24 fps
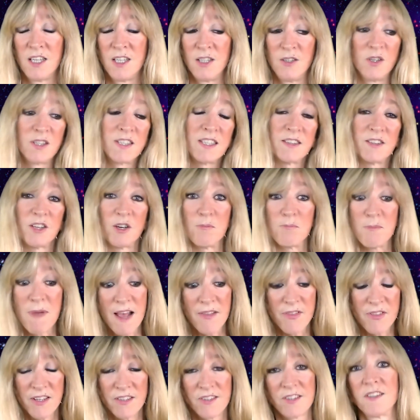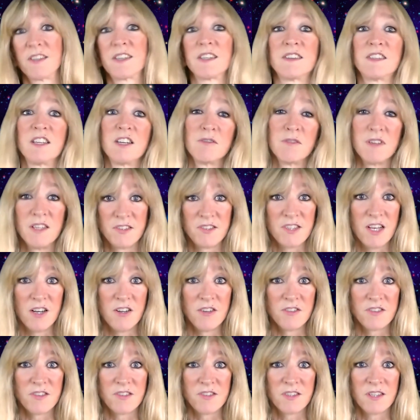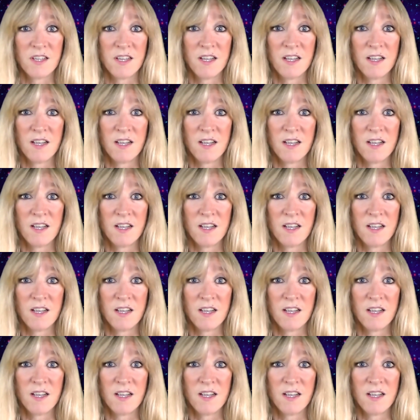Look at their methods, look at their results.